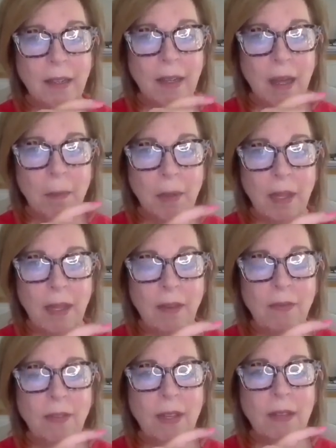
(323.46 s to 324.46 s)
I
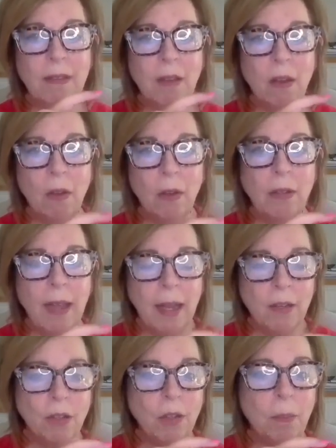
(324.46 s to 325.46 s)
believe, is all
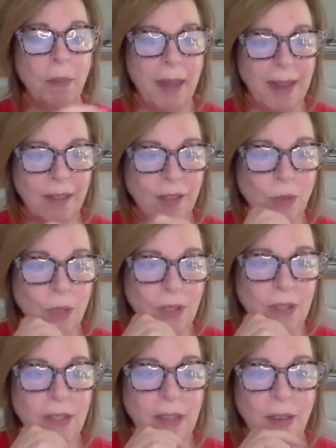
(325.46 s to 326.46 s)
natural plant
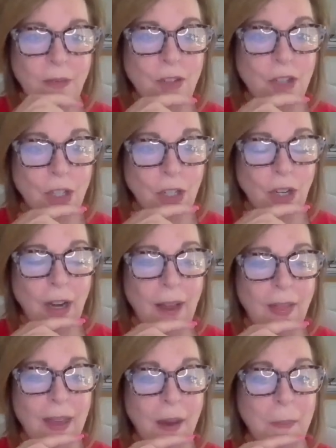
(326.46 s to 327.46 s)
sources of sugar,
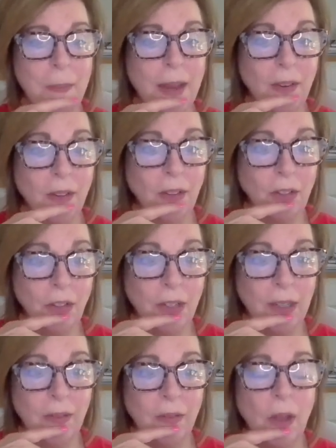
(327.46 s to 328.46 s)
and they are better
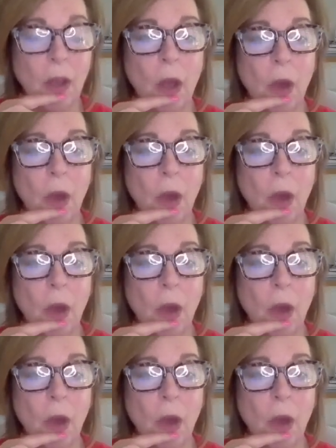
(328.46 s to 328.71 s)
alternatives.